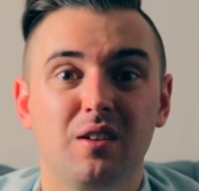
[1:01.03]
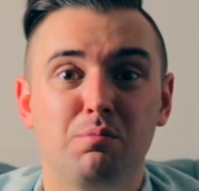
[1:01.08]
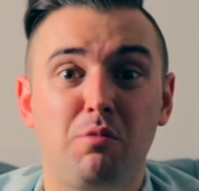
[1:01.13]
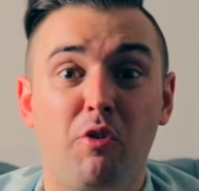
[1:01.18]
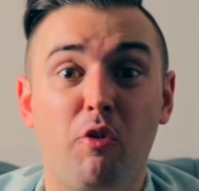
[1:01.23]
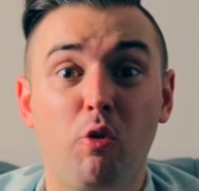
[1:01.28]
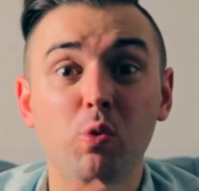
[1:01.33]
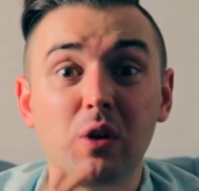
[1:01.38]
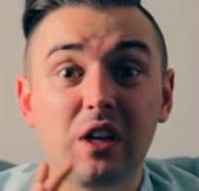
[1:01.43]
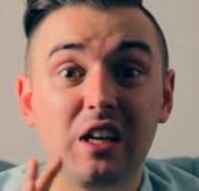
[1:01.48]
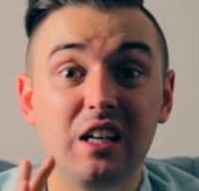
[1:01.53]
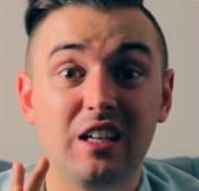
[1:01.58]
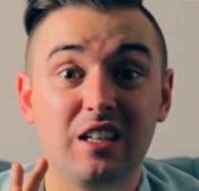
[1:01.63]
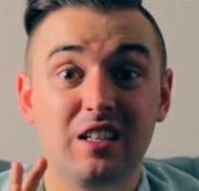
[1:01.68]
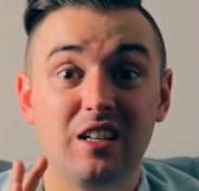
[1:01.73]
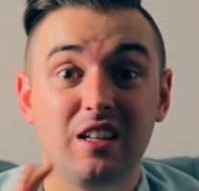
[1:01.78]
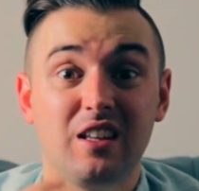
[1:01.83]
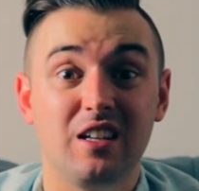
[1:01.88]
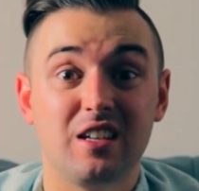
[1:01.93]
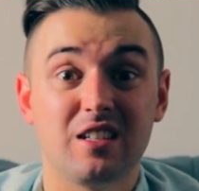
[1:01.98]
Before we get
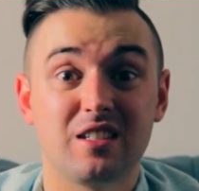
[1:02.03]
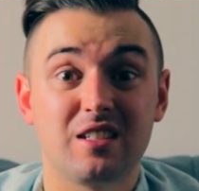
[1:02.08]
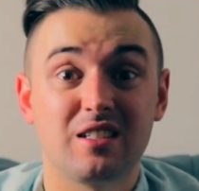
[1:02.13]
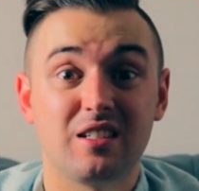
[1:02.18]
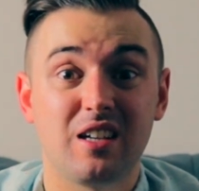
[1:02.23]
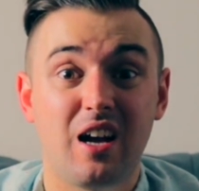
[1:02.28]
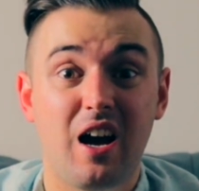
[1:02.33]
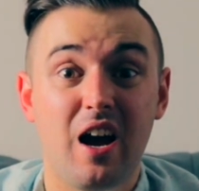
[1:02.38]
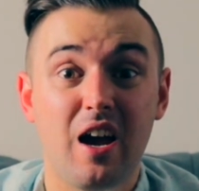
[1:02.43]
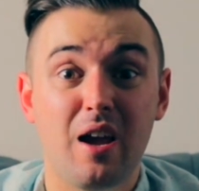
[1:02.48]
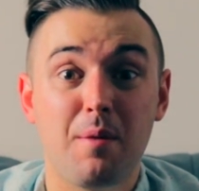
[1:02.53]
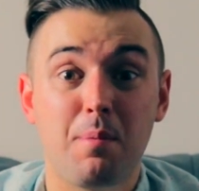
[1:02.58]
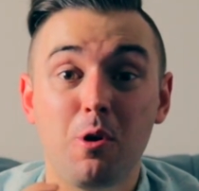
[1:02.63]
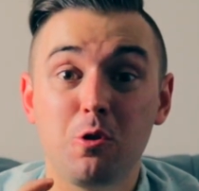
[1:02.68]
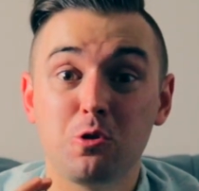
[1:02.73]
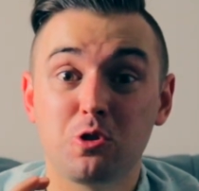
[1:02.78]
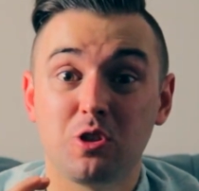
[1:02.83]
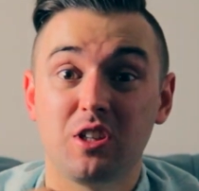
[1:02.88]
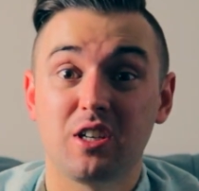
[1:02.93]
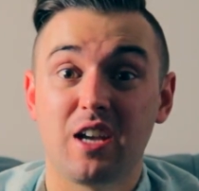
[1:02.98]
into this, I
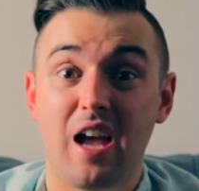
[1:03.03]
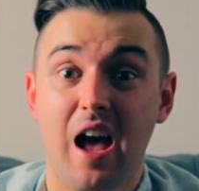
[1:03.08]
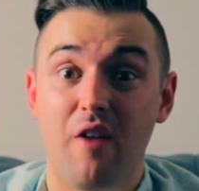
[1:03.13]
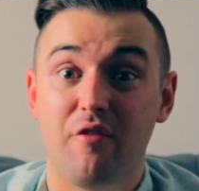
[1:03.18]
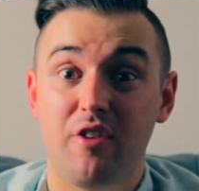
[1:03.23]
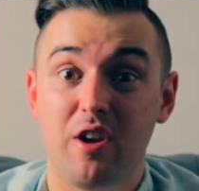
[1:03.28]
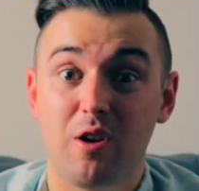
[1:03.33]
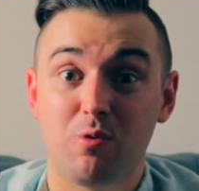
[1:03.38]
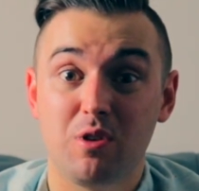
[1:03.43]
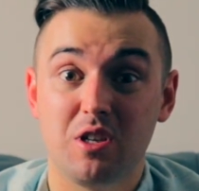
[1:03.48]
posted in the cafe